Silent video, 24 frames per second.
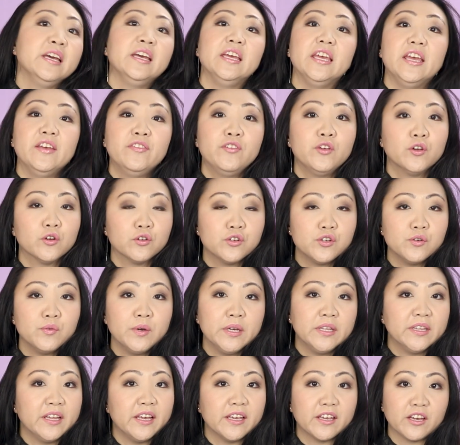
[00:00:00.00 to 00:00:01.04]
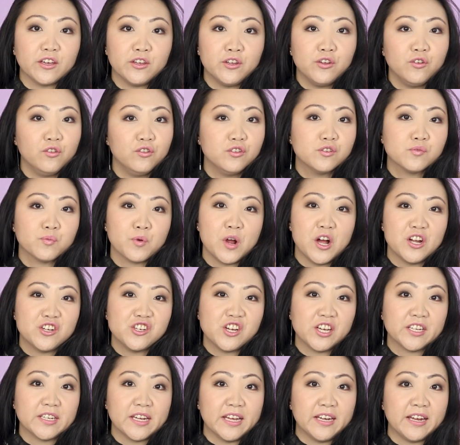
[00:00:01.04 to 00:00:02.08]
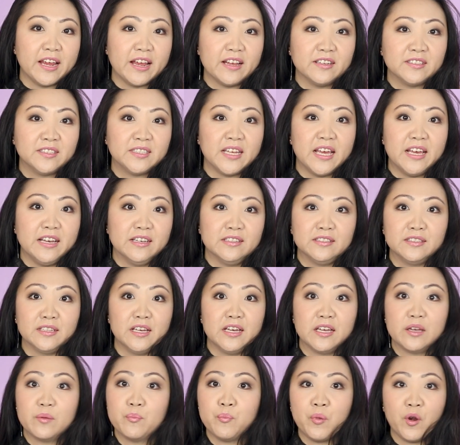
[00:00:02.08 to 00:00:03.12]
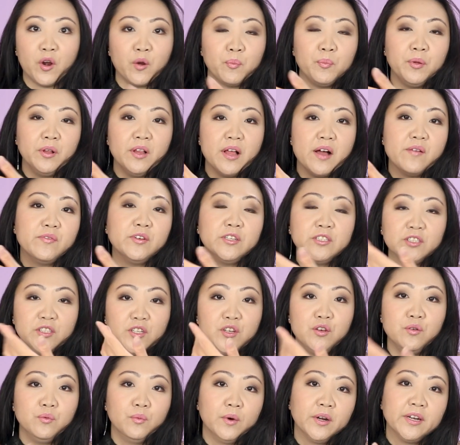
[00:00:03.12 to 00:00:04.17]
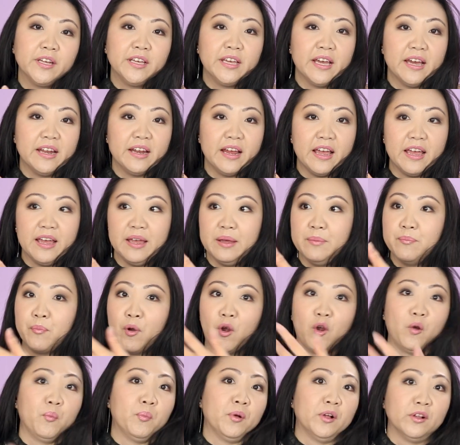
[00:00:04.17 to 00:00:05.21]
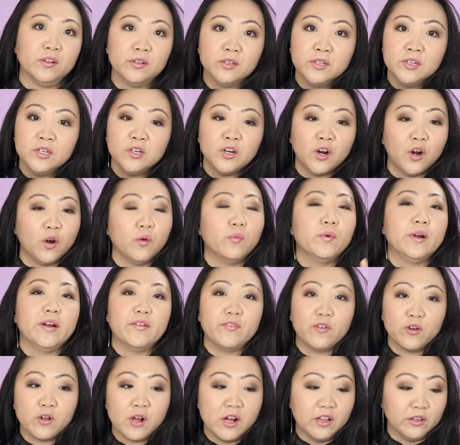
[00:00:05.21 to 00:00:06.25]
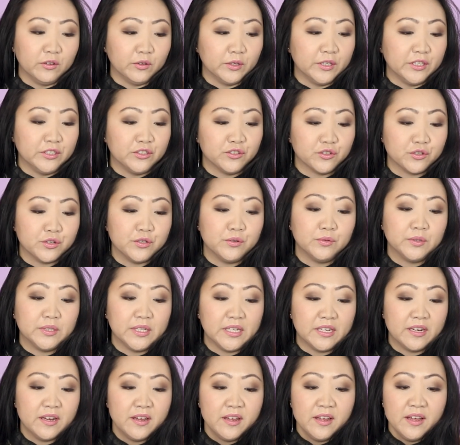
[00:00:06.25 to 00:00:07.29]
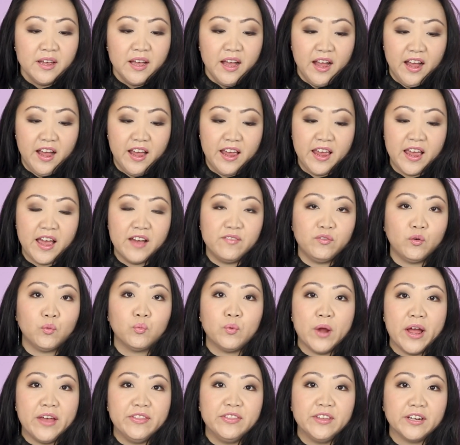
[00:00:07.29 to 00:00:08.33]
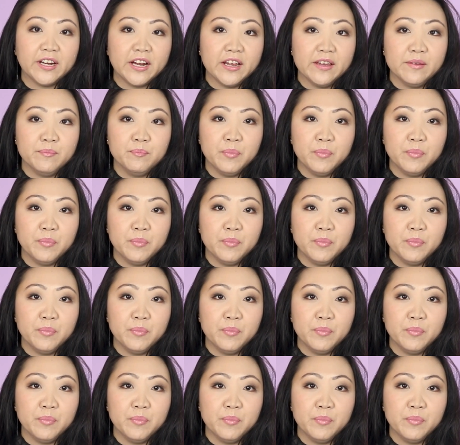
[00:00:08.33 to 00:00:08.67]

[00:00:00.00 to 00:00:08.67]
If you're doing like a huge project and it say is like purple, obviously you'd want to get a purple or whatever color it is you're using. I have a red that I